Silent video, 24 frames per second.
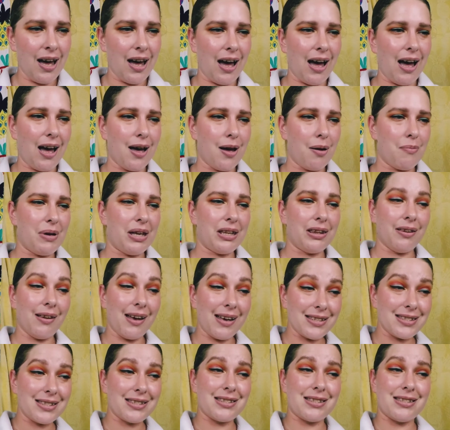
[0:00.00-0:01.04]

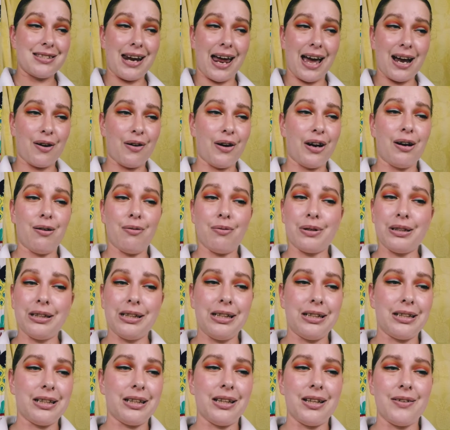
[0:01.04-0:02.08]
Unless Snack Crate really
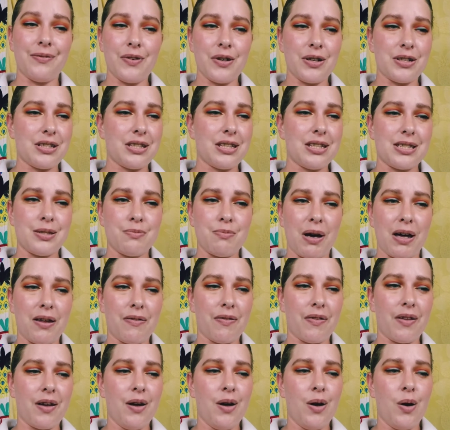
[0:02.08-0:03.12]
delivers this
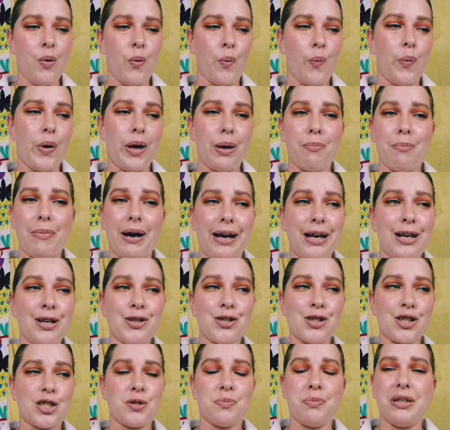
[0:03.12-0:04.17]
month, we might
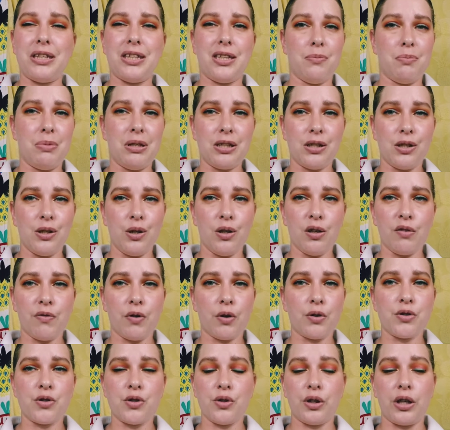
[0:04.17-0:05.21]
just be keeping the
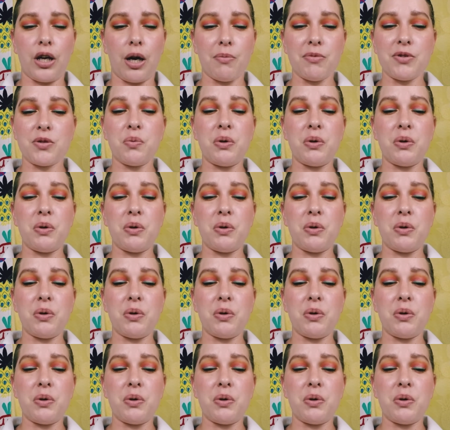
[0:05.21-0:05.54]
Universal Yums.